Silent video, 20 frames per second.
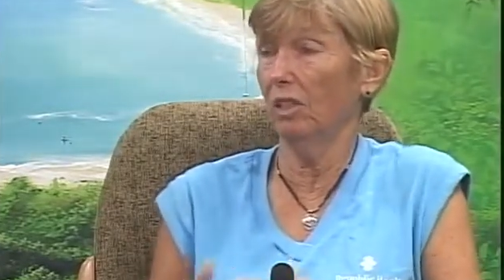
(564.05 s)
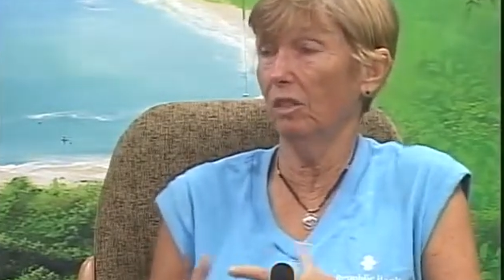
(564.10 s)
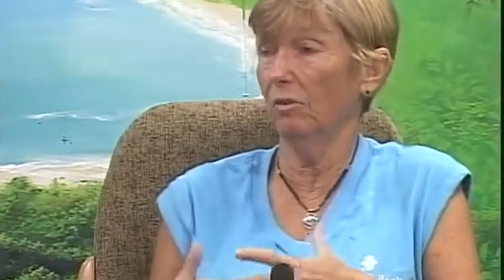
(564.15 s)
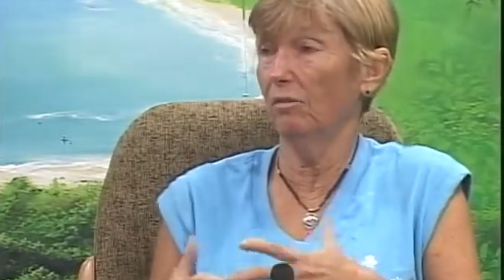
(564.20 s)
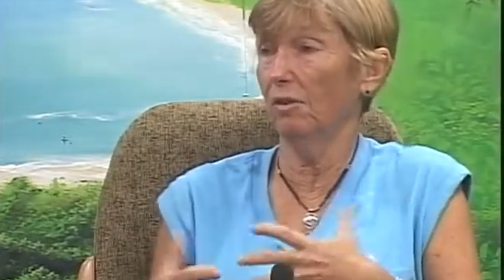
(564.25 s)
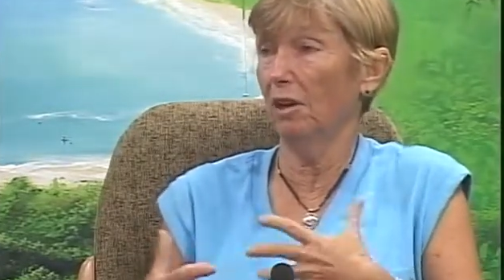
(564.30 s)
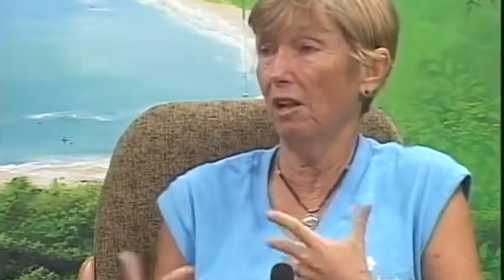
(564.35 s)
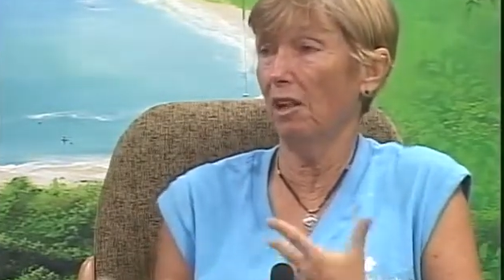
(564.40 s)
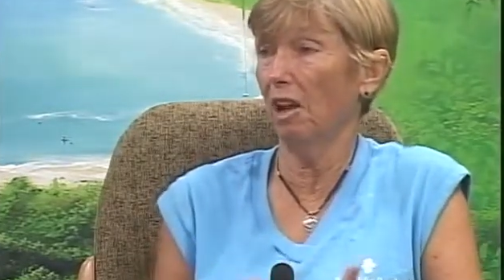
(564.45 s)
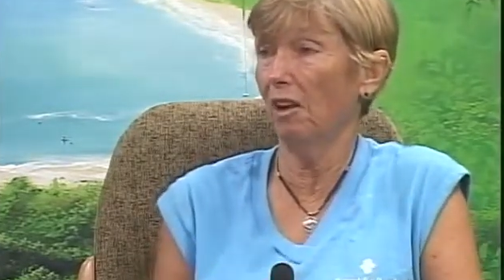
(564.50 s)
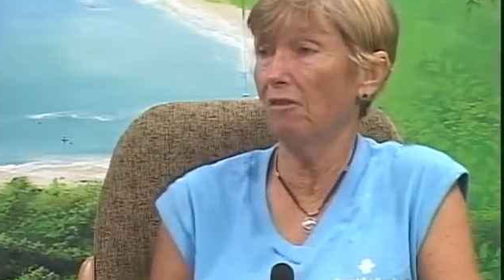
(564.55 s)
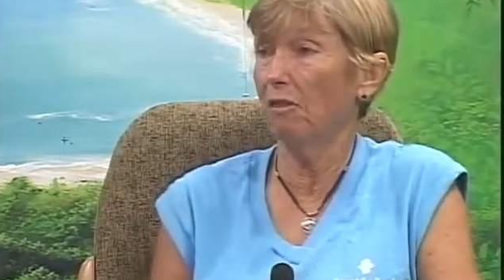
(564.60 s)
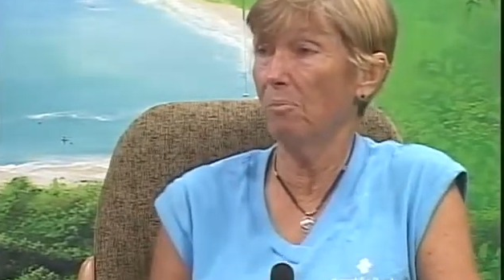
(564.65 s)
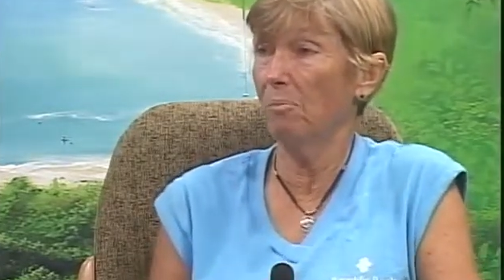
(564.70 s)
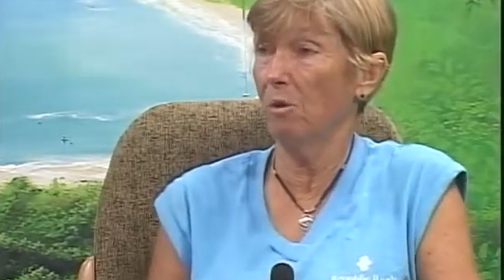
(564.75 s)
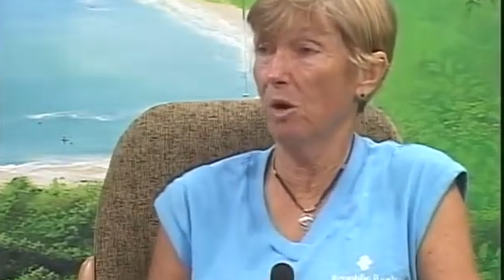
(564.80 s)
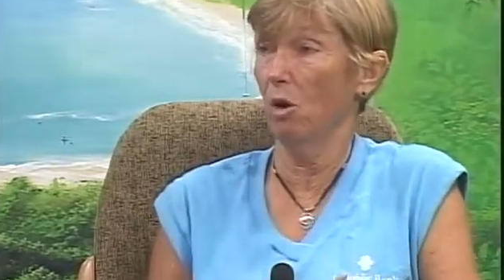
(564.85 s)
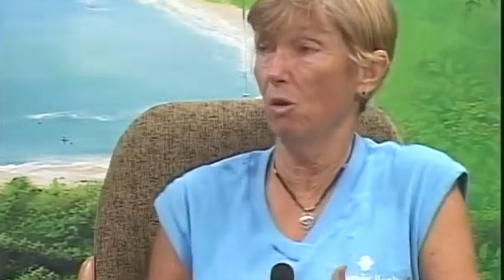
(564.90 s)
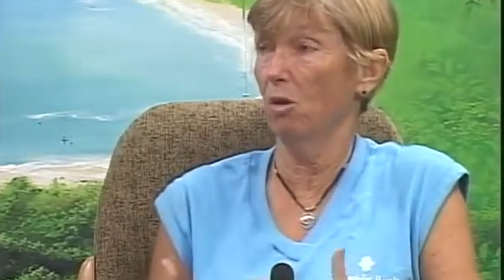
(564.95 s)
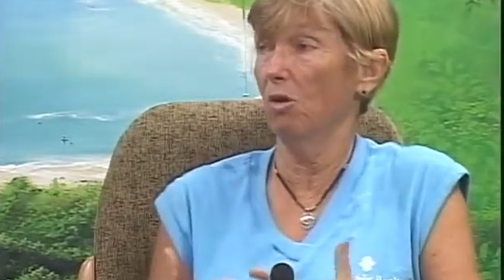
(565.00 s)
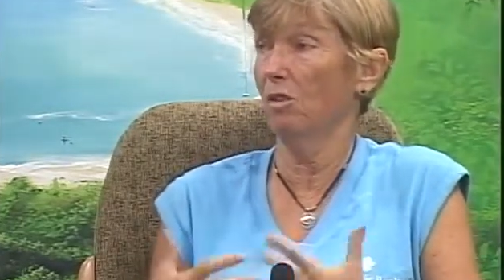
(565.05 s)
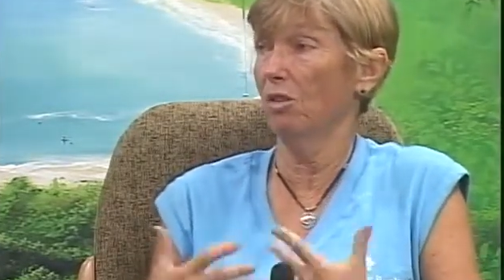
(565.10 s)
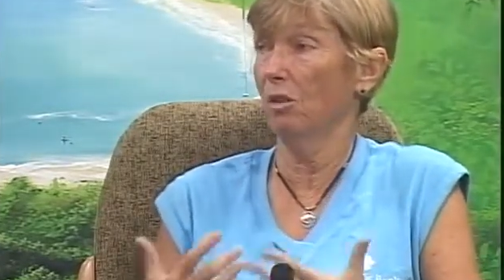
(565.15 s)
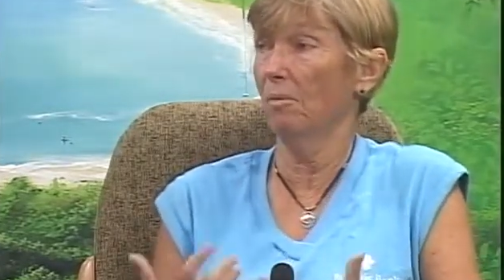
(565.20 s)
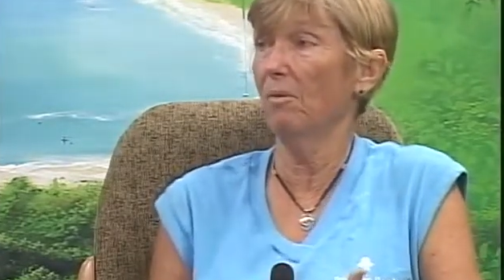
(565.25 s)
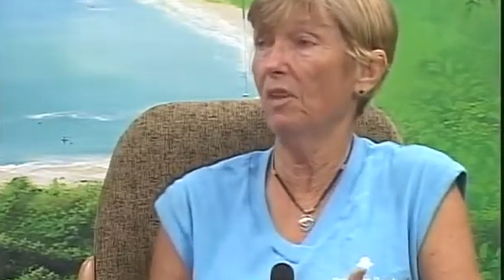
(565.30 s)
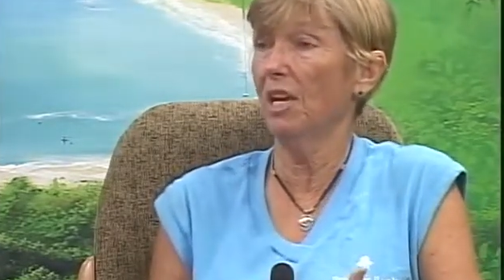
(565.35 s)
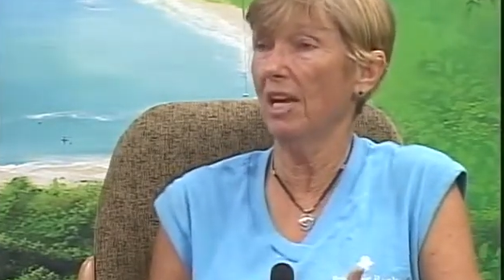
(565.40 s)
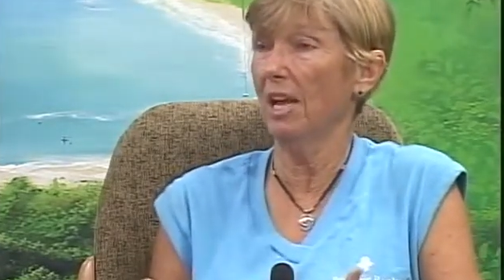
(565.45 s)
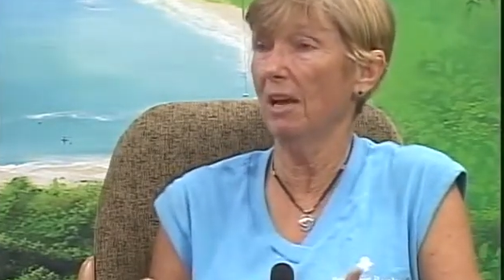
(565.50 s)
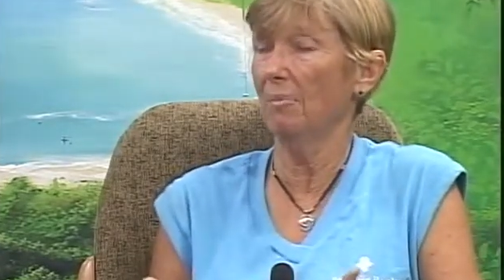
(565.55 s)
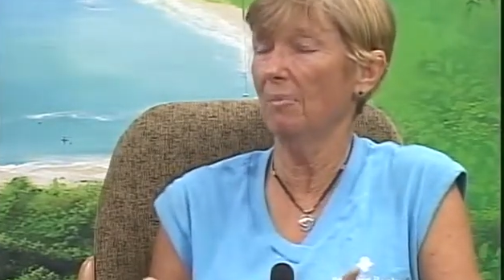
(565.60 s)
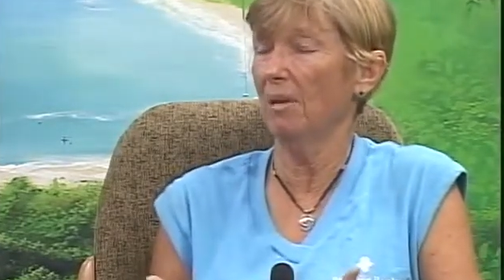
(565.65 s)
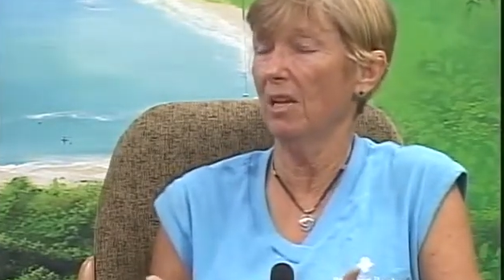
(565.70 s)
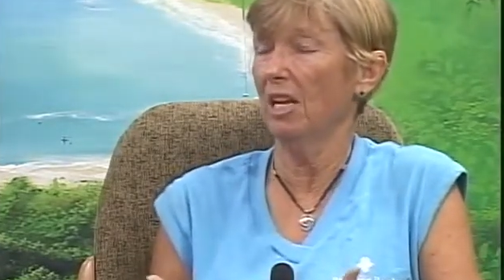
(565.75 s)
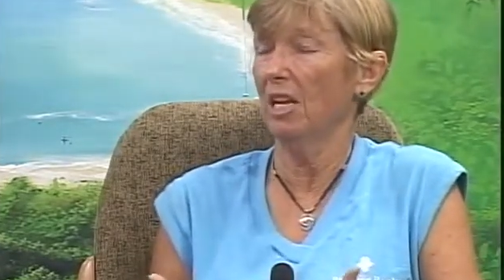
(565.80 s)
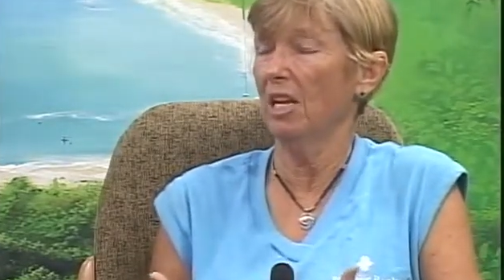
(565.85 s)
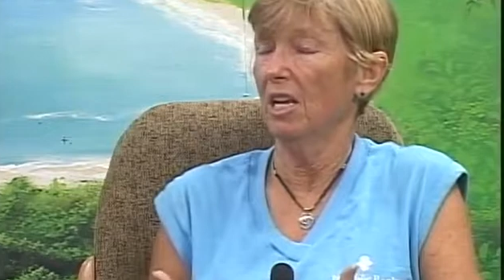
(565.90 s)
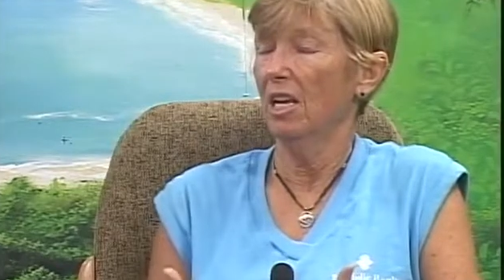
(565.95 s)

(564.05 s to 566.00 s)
you fell off a boat or something happened,